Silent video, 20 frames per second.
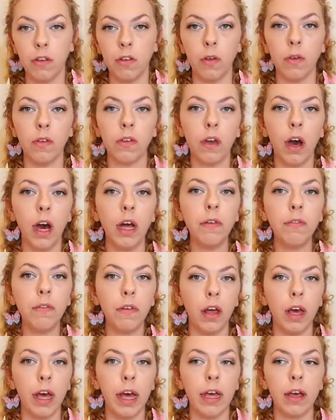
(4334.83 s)
So it's kind of
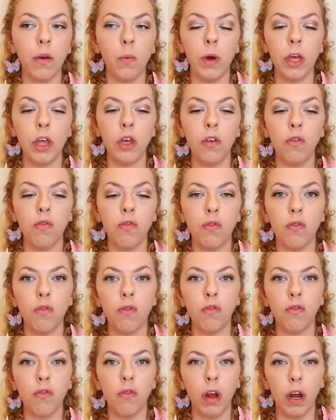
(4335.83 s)
like when you,
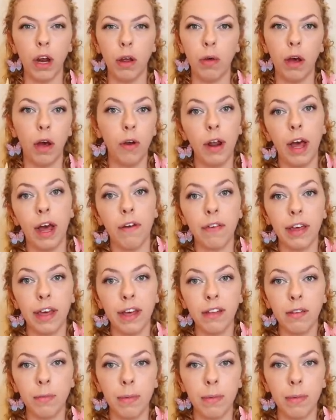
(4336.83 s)
I don't have kids,